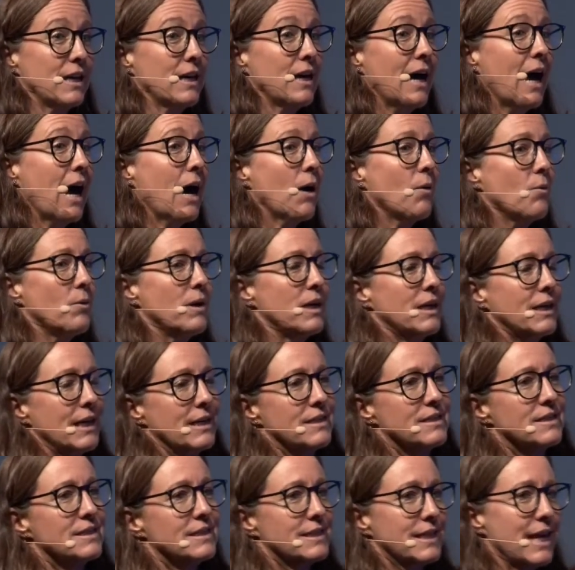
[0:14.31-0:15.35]
how we
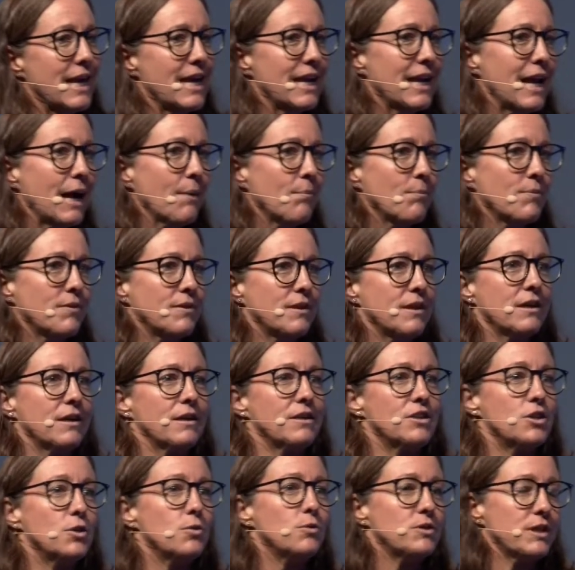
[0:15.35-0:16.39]
can scale up the
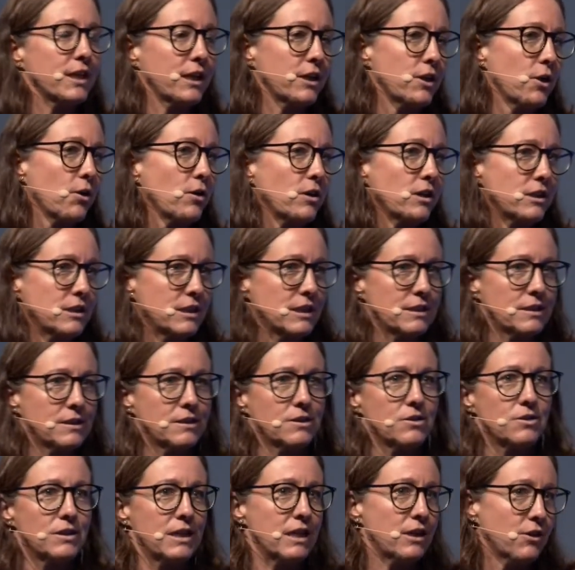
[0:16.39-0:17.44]
new technologies
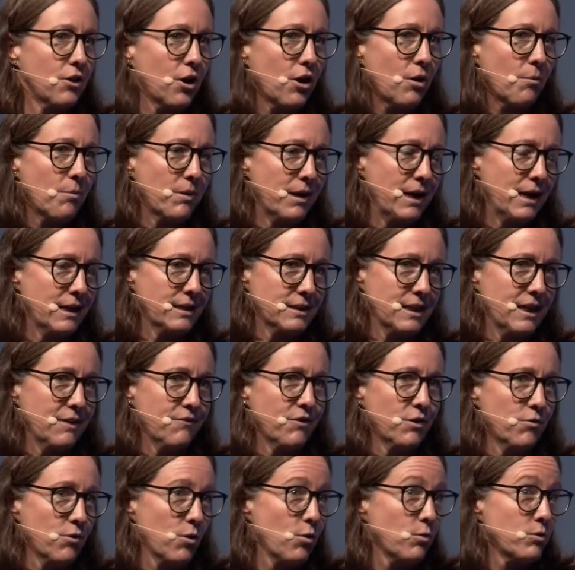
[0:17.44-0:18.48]
to decarbonize heavy
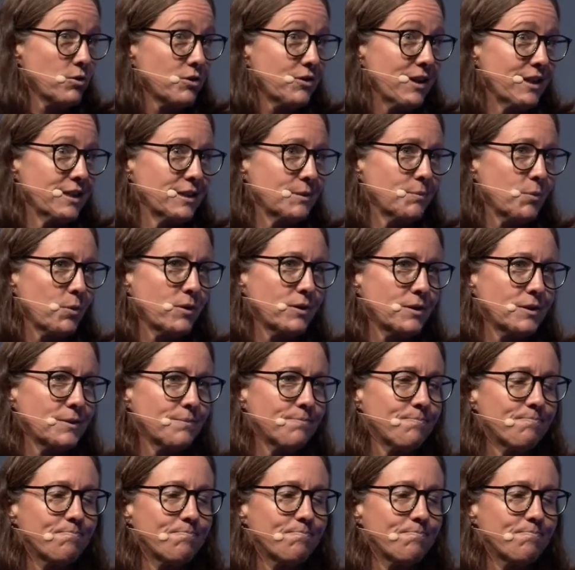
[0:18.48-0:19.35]
road transport.